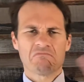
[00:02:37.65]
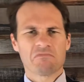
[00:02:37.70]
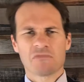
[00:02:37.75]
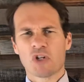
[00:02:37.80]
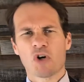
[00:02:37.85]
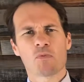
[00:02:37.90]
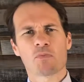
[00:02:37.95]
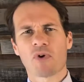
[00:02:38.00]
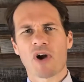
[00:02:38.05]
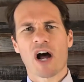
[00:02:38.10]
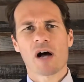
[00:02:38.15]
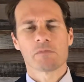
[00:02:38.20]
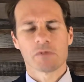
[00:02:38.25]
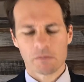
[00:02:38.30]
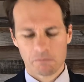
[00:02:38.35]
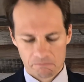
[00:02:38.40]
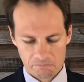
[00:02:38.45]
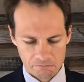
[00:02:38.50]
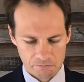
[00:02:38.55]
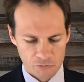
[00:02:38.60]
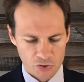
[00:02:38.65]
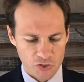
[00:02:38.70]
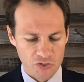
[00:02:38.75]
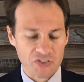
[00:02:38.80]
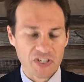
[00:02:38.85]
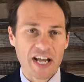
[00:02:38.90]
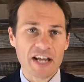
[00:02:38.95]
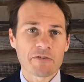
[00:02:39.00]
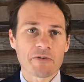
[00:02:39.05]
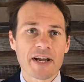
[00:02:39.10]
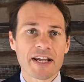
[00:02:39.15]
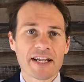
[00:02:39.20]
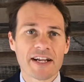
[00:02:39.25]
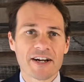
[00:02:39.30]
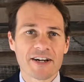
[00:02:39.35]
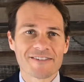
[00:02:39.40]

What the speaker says: No problem. Just sign right here.